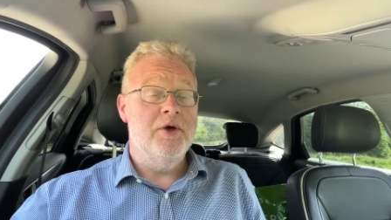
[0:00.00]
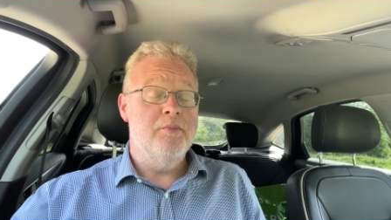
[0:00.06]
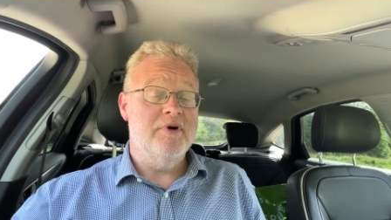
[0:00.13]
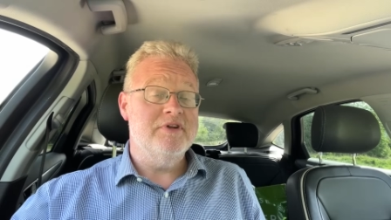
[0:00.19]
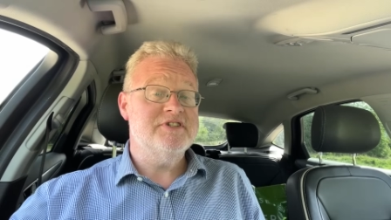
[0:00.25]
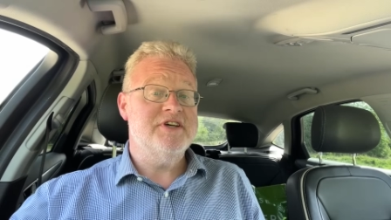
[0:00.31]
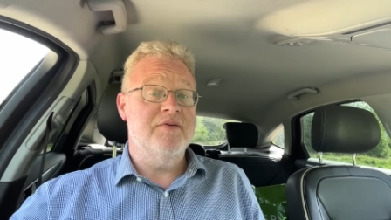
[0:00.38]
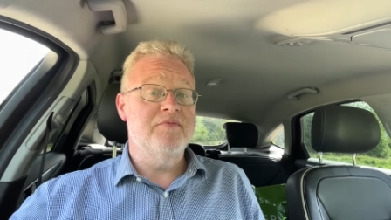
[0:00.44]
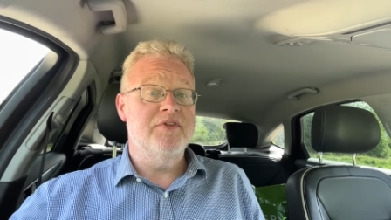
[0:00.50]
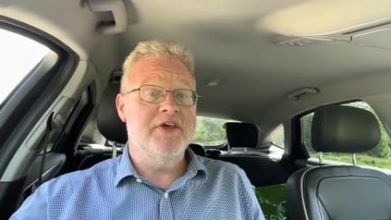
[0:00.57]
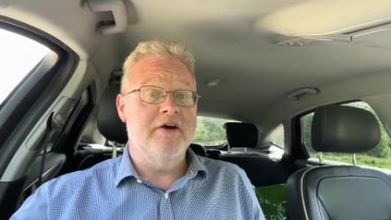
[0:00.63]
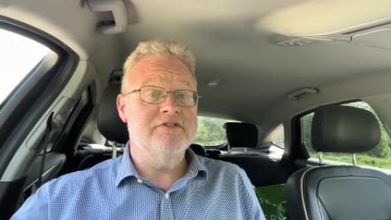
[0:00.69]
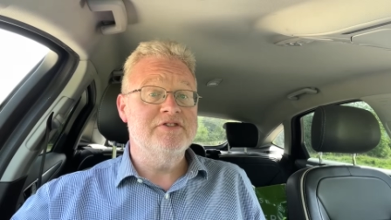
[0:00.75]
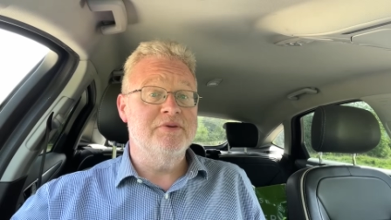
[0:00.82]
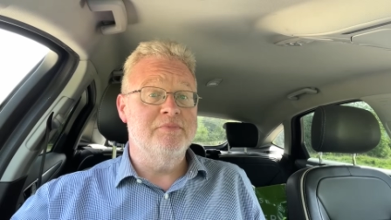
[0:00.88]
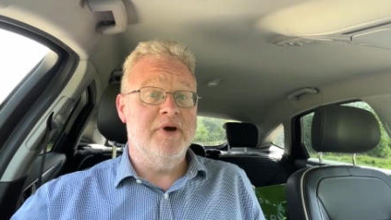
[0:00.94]
But
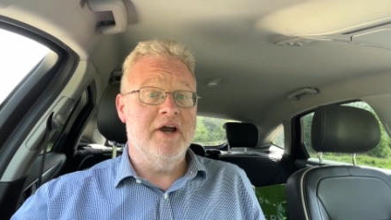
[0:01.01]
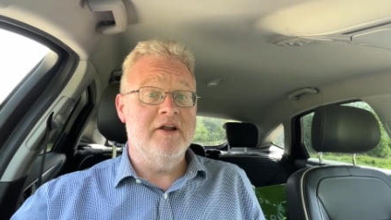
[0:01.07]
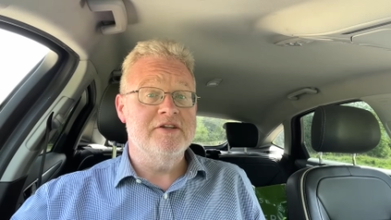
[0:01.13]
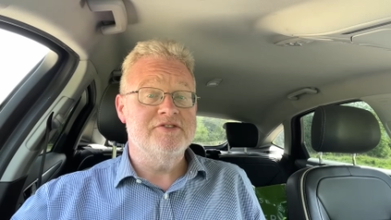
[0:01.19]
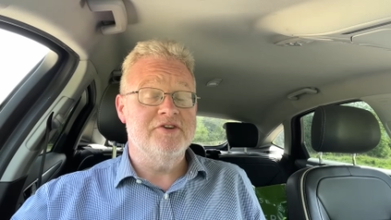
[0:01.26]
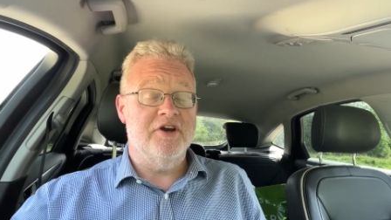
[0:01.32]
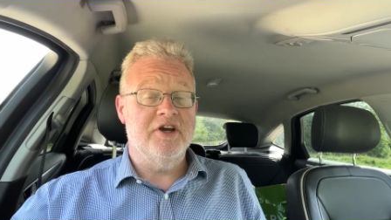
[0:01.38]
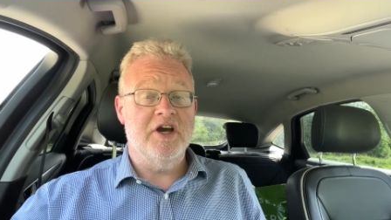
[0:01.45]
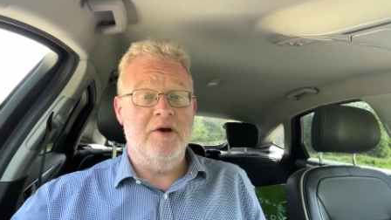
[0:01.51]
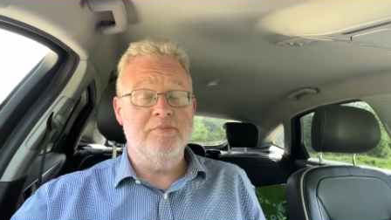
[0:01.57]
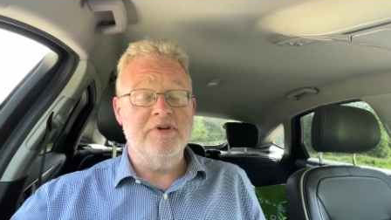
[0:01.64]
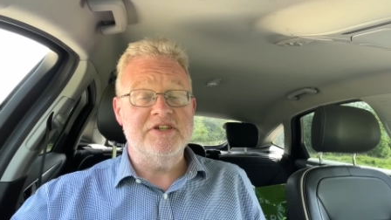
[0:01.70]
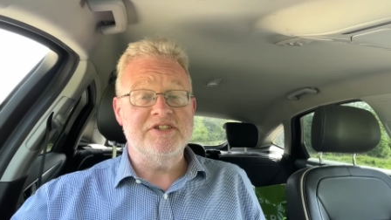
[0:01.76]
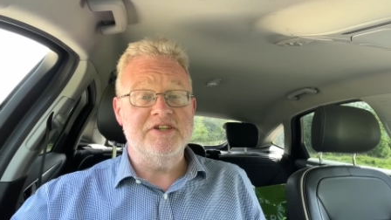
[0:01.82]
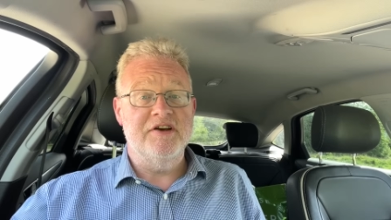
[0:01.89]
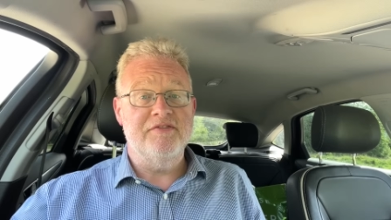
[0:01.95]
7,000 miles, so I can't
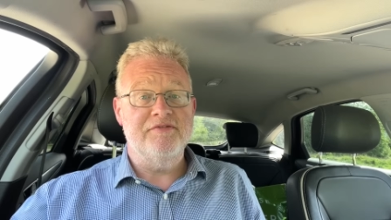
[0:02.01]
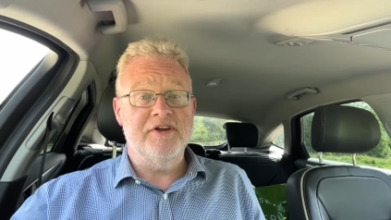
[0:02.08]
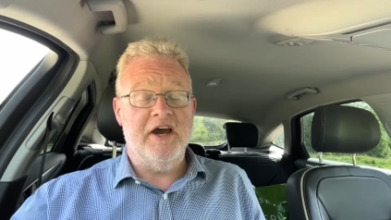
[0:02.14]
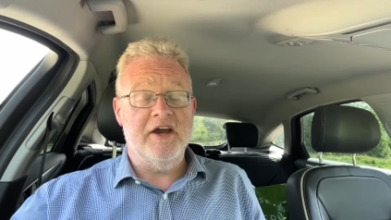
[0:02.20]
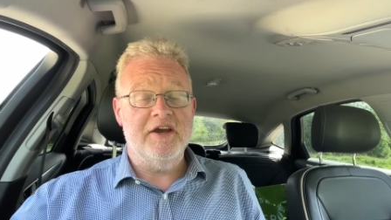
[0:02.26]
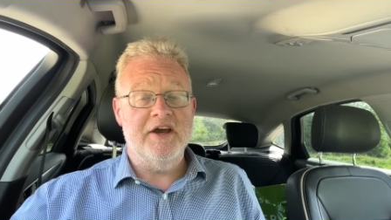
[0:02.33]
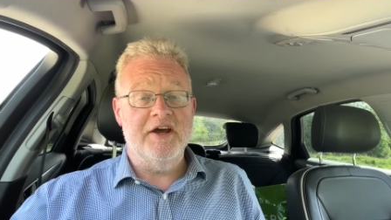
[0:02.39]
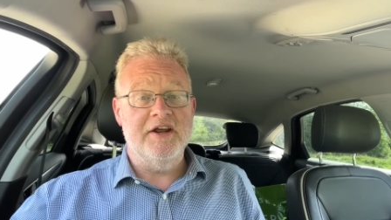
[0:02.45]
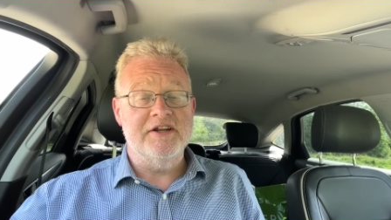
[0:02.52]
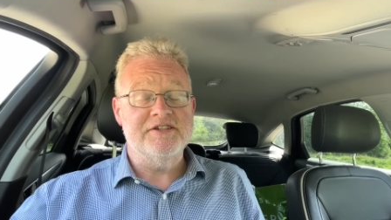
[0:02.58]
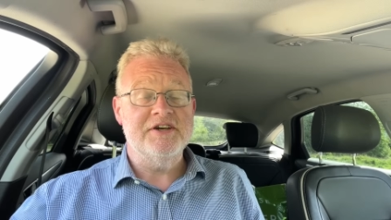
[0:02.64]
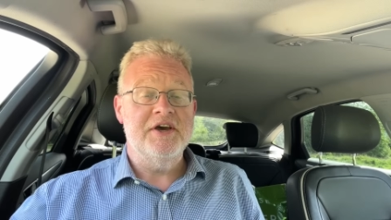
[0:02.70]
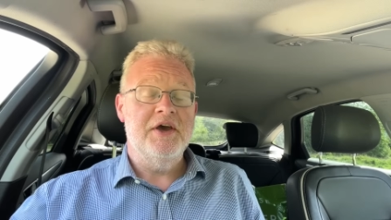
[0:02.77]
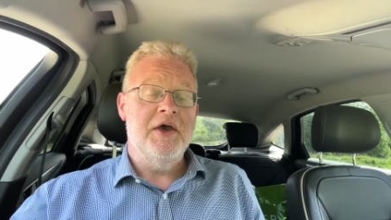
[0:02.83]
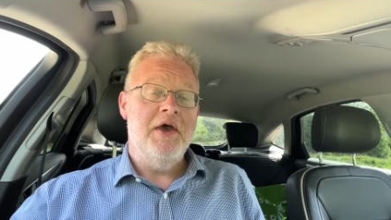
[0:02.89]
be sniffed at, can it?